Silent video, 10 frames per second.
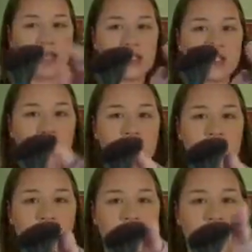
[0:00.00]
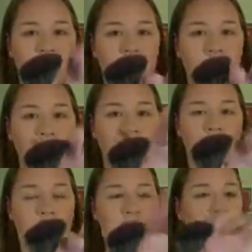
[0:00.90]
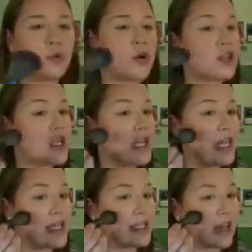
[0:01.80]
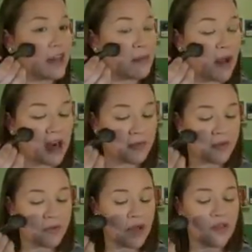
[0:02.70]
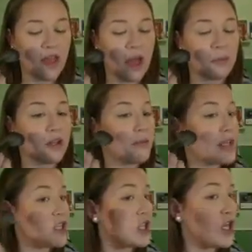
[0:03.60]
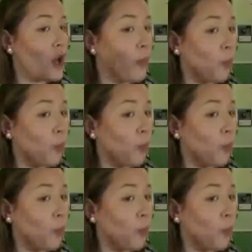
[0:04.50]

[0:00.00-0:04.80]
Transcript: I turn it so then the longest portion is at the bottom of the apple of my cheek,